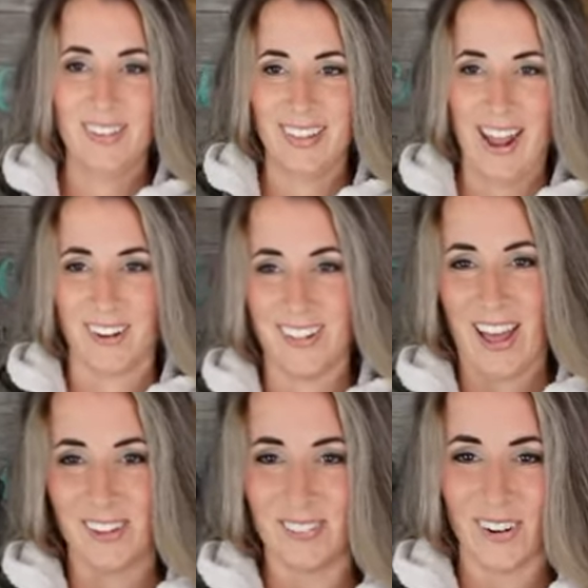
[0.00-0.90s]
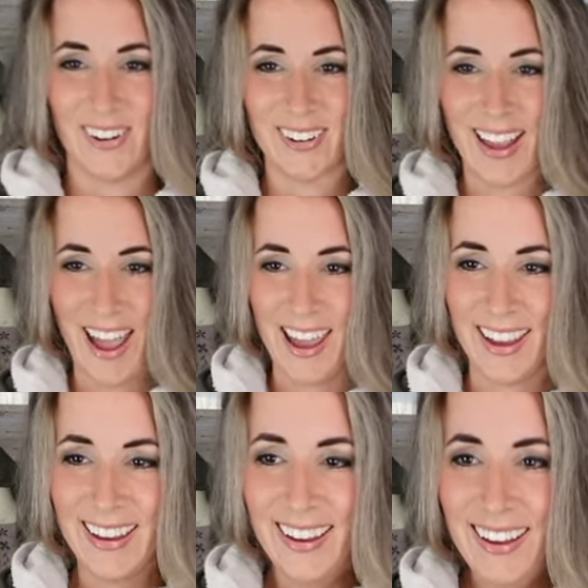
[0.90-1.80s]
fill it out a lot more, okay?
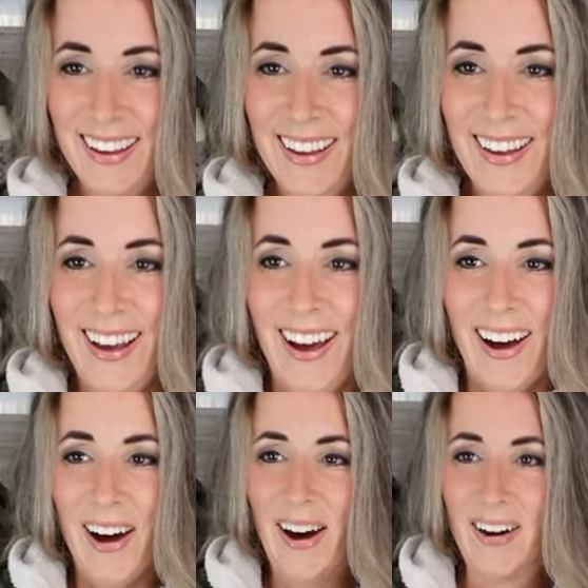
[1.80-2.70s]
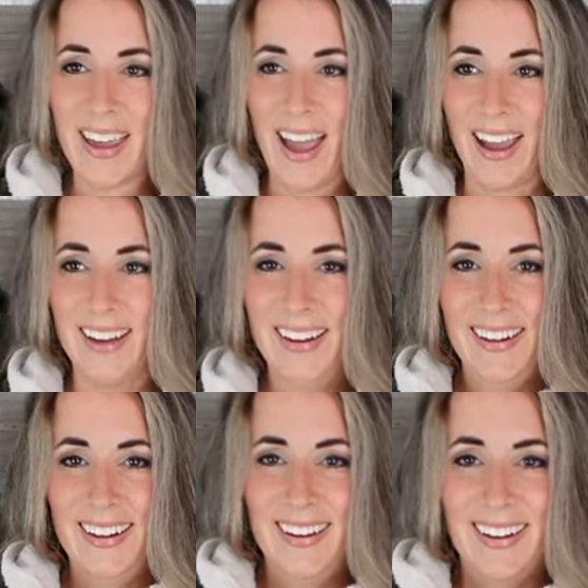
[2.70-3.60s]
Okay.
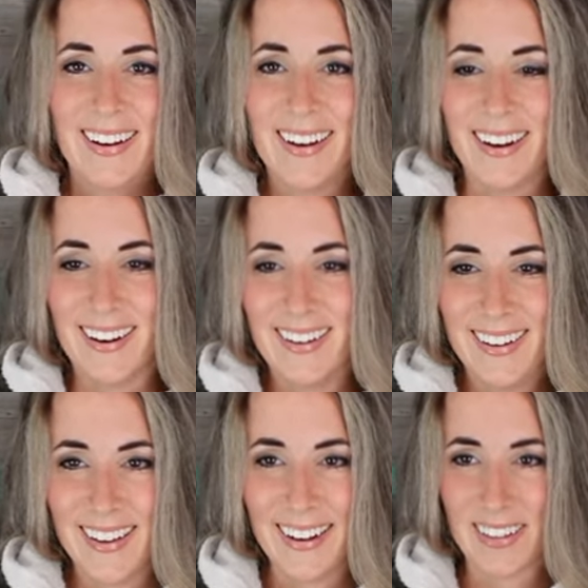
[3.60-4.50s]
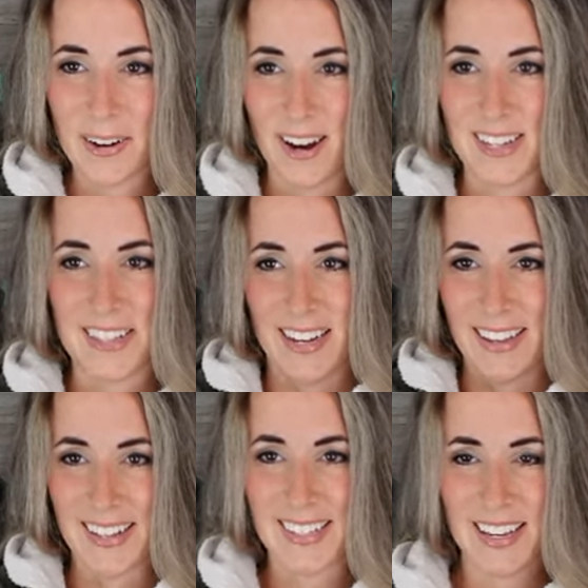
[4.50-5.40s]
Oh, any other questions on
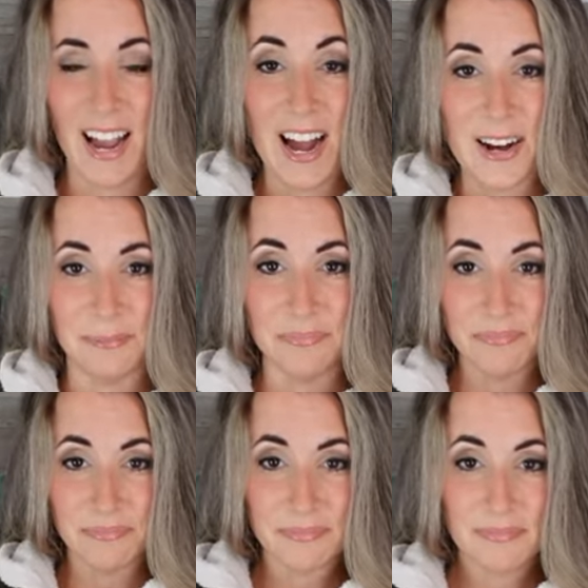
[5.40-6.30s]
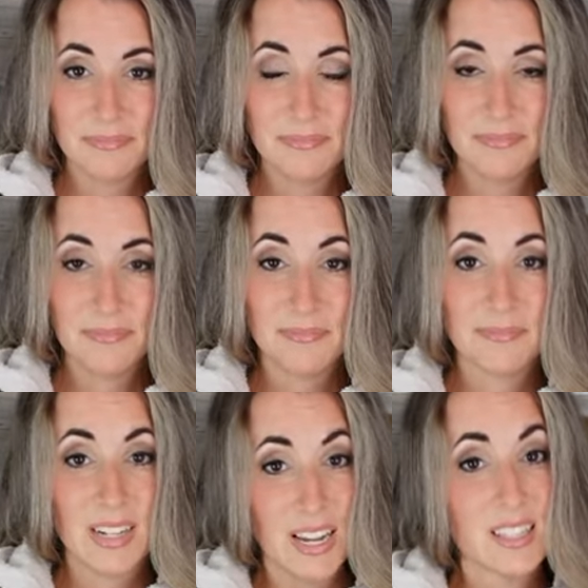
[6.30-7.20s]
this? Um,
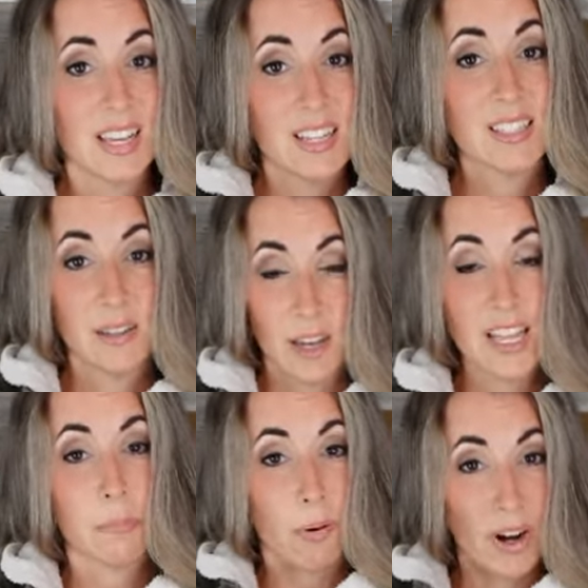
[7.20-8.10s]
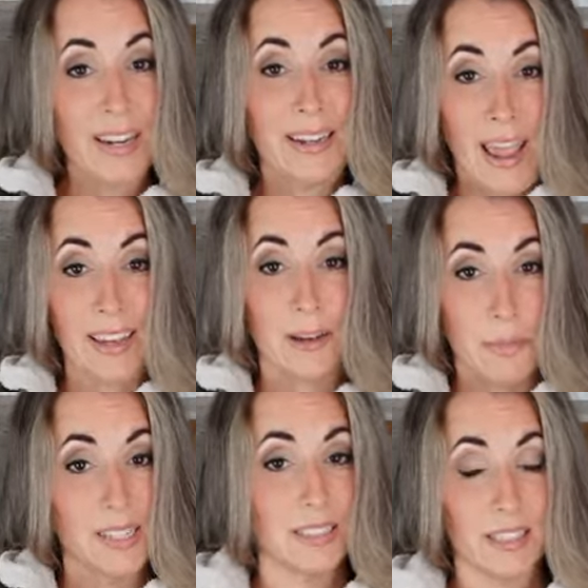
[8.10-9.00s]
it's it's it's pretty dang
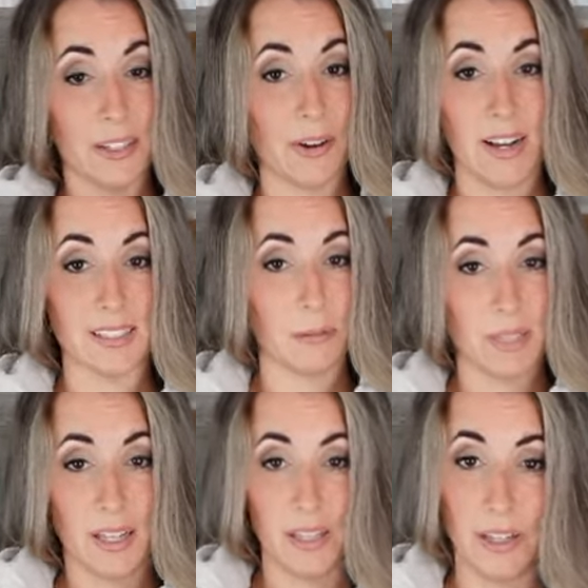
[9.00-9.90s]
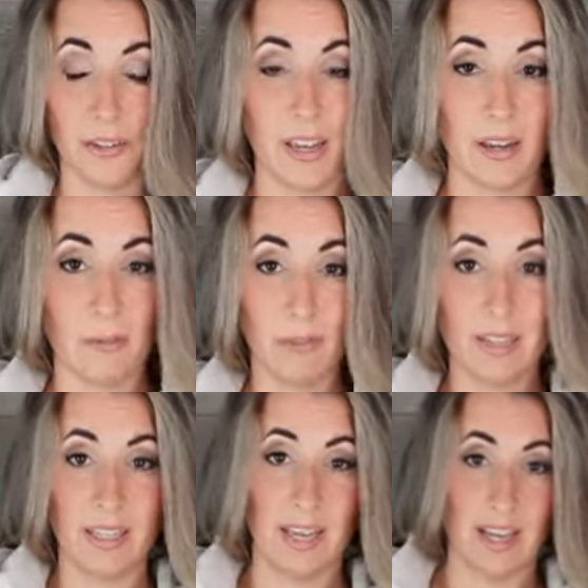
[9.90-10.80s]
amazing you guys i'm telling you it
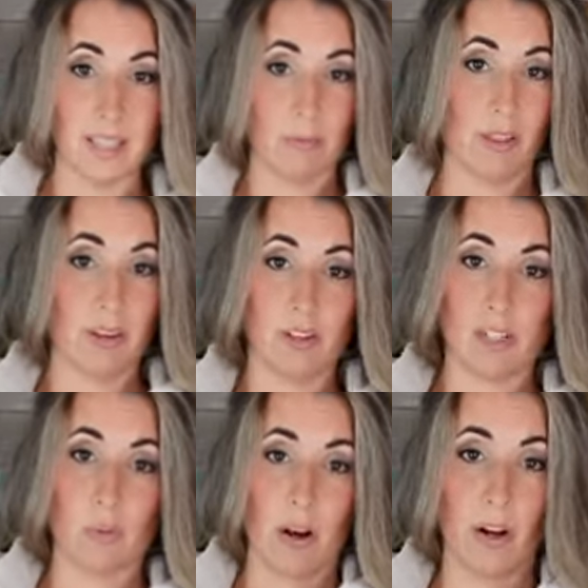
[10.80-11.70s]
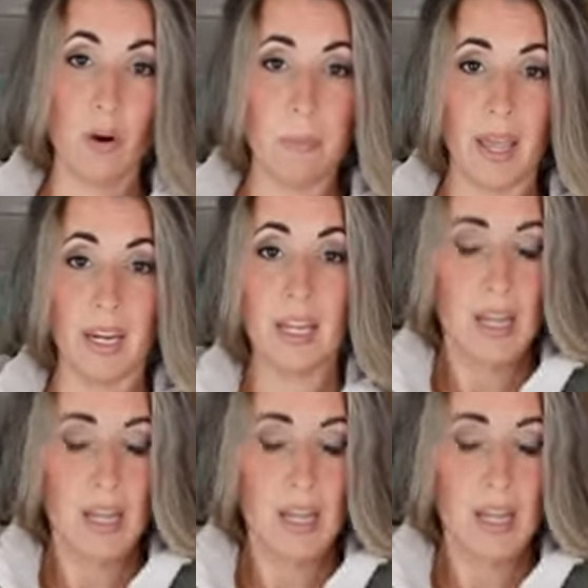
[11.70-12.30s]
really is whether you just wear it open